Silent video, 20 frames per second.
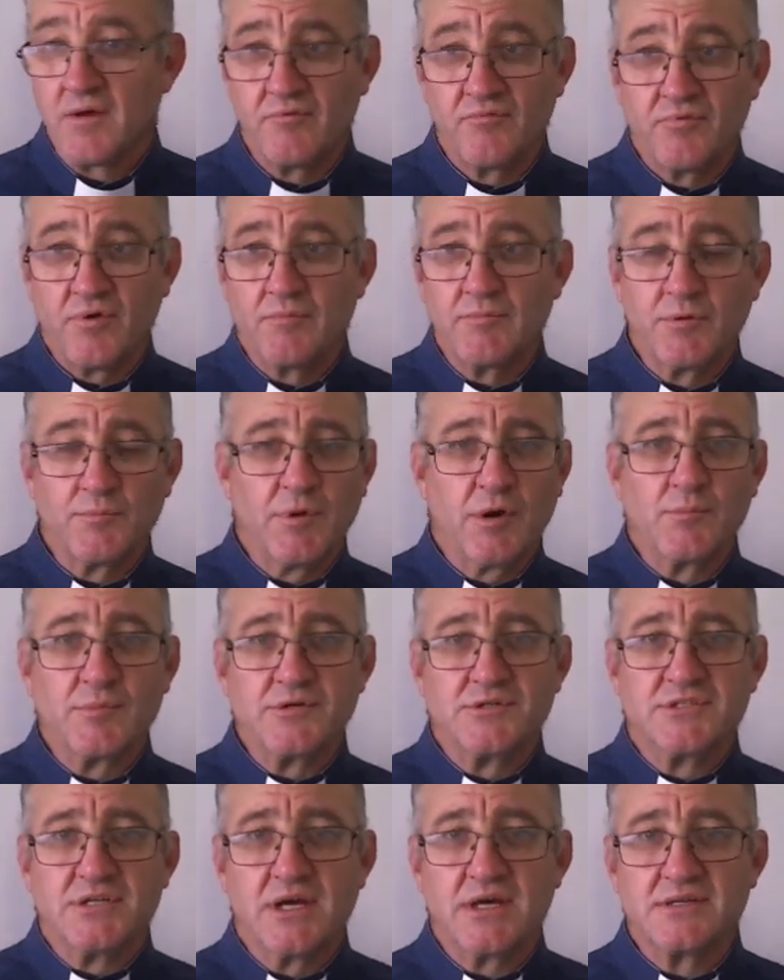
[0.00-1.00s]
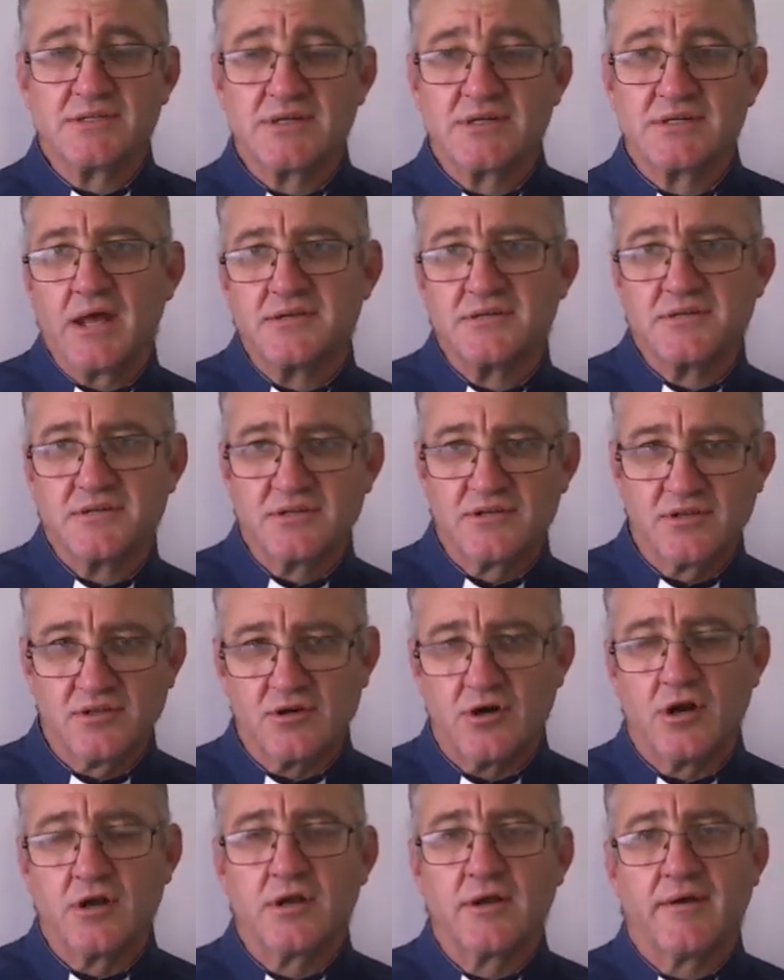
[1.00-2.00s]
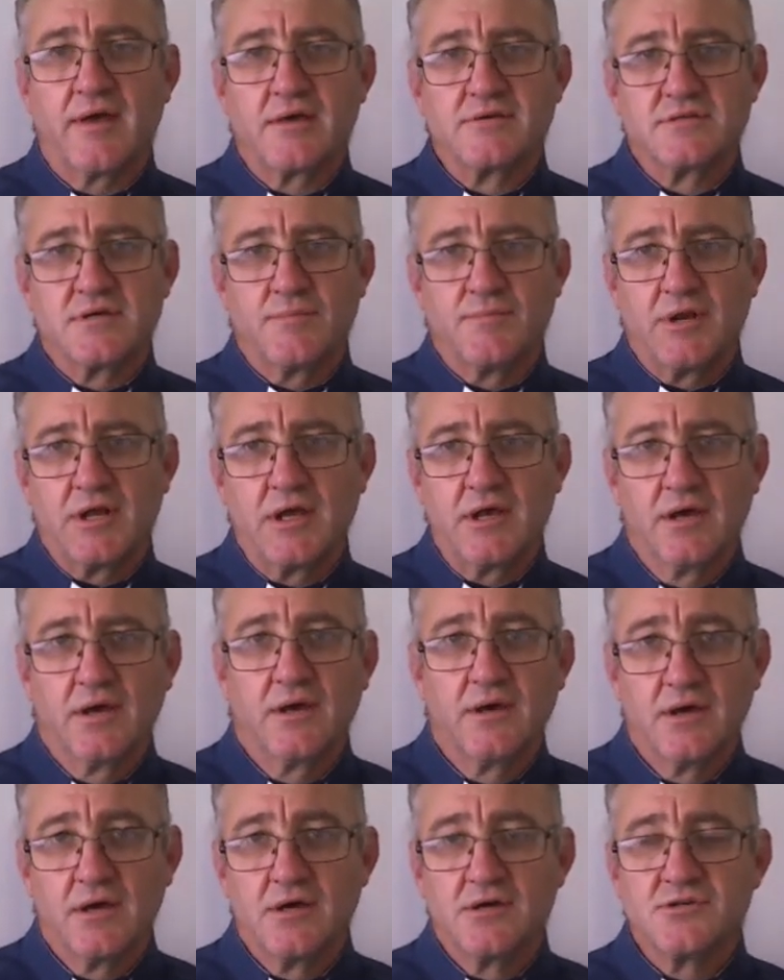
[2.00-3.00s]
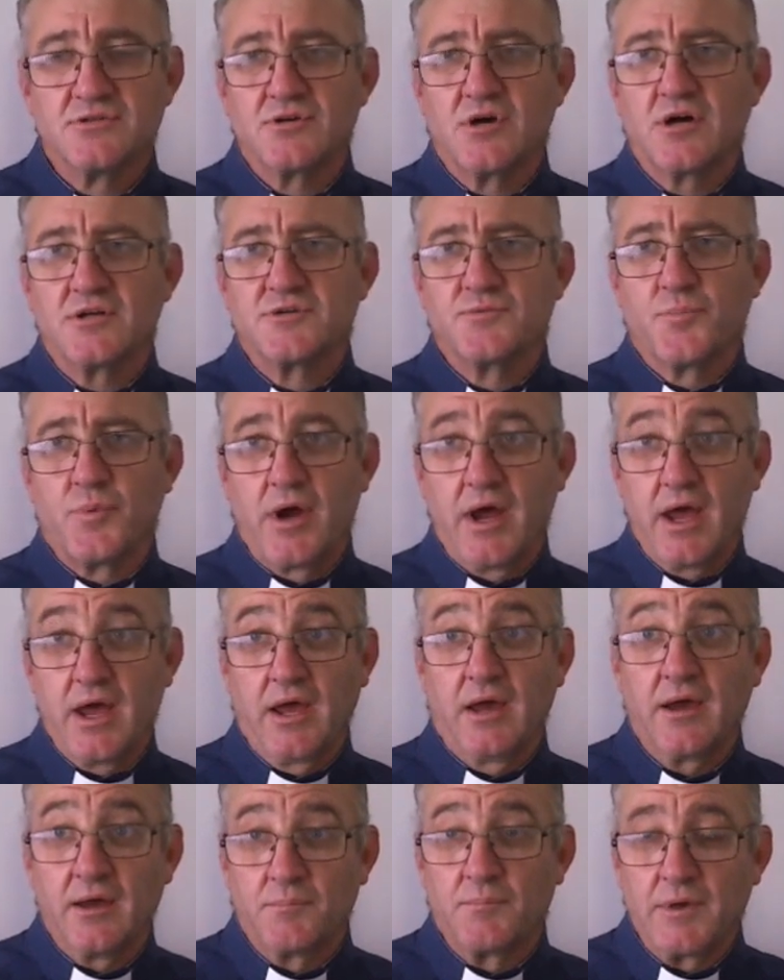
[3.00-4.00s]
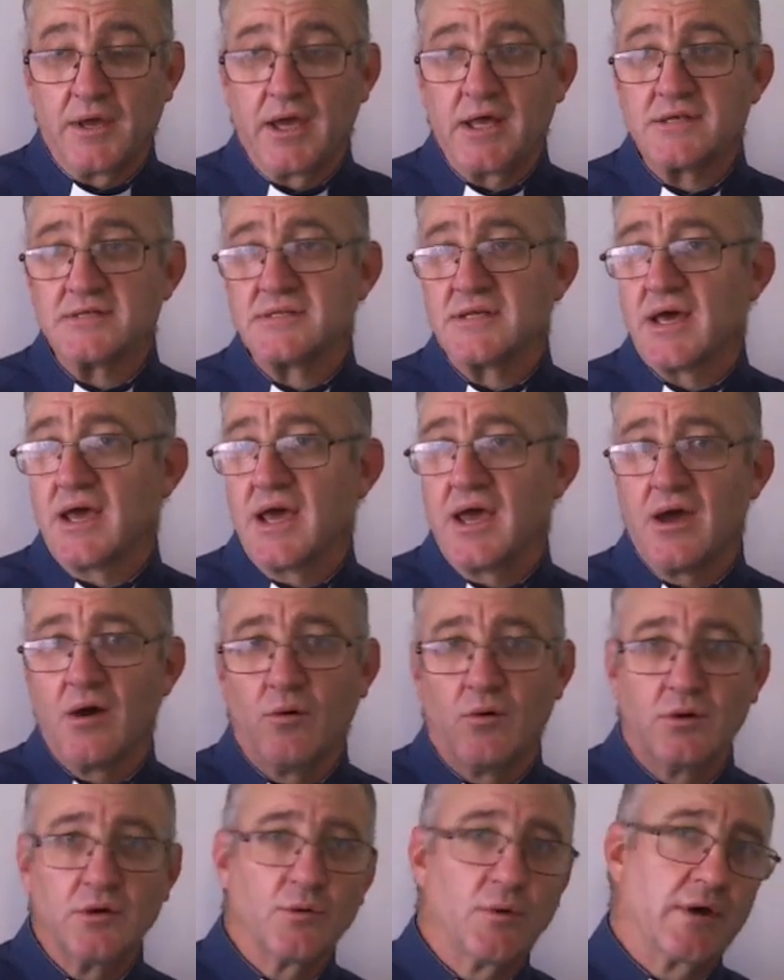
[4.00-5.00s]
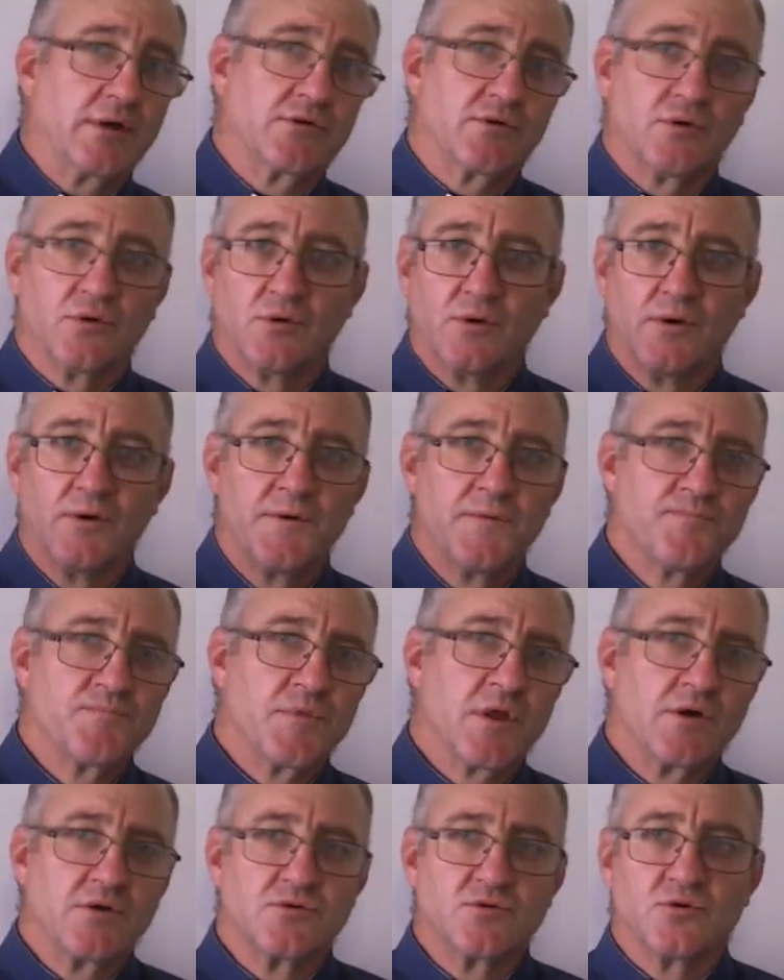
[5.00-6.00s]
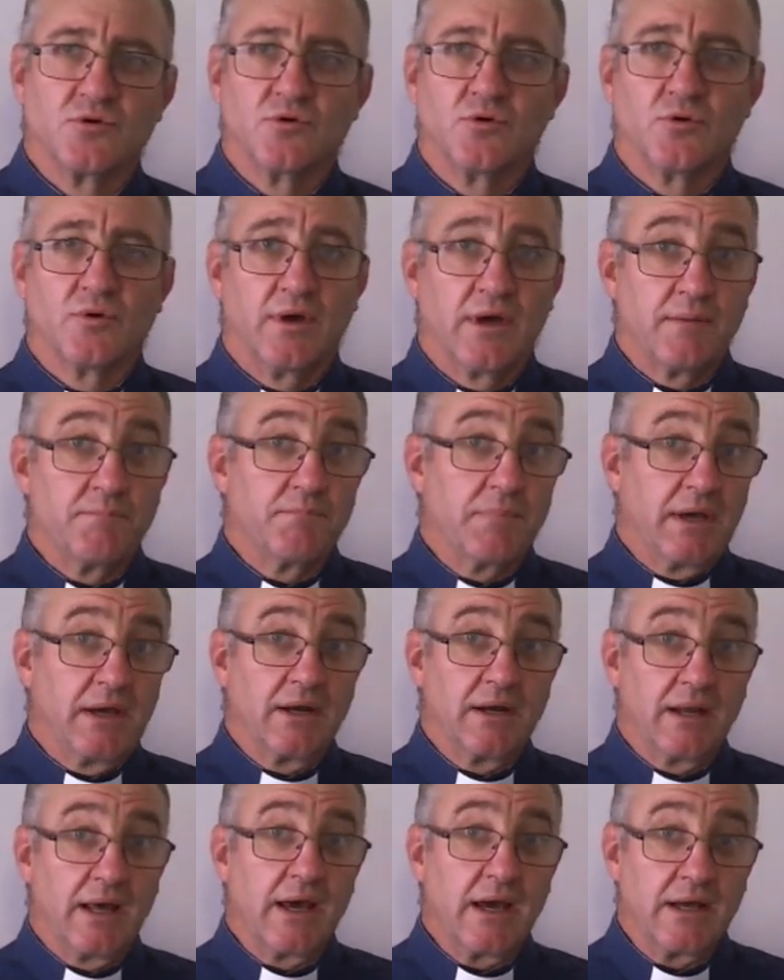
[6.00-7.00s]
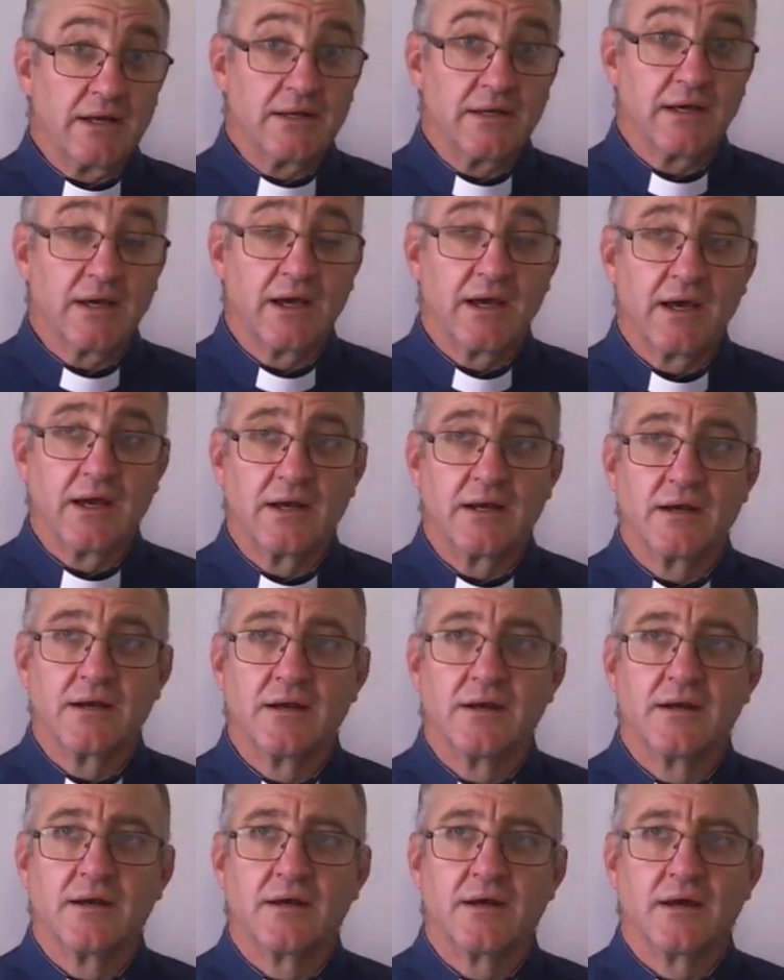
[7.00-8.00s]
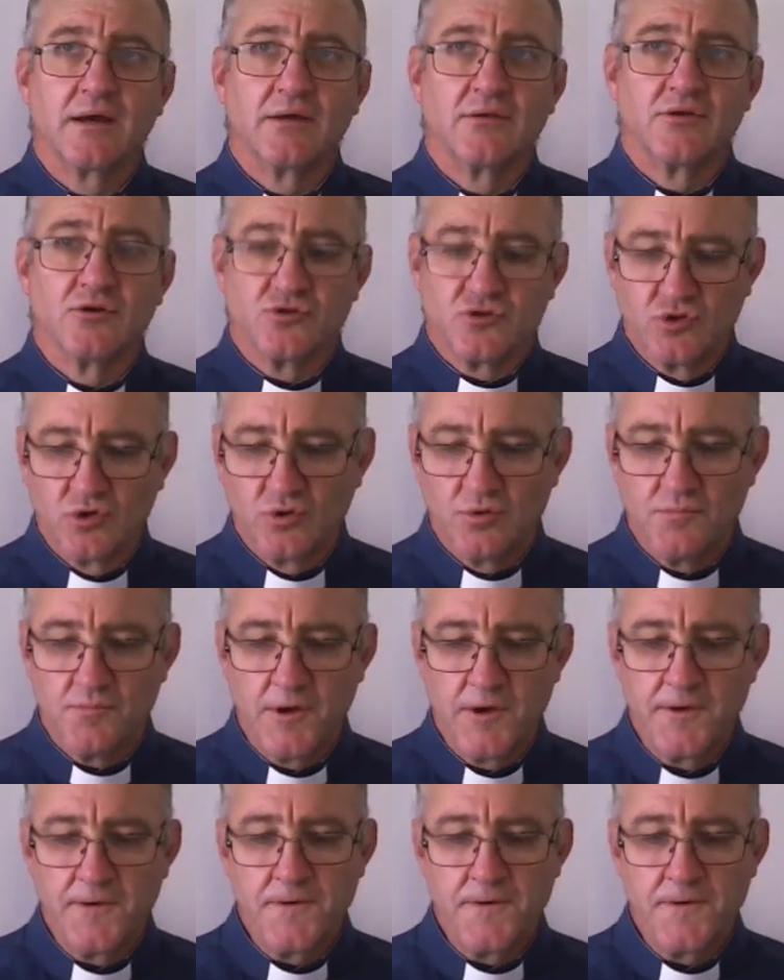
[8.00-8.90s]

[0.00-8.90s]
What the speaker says: From the moment Jesus enters into the Garden of Gethsemane, starts praying, begins there all the way through to him being laid in the tomb.